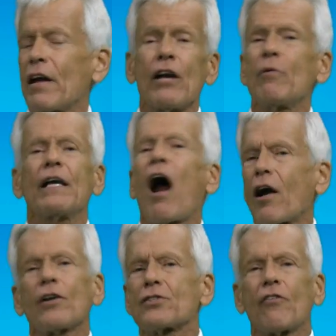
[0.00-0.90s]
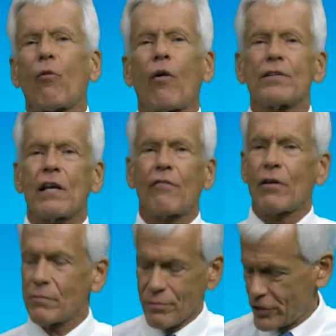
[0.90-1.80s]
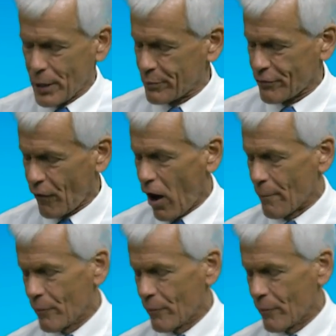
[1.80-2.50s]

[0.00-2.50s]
irregardless of where it's ever shipped from.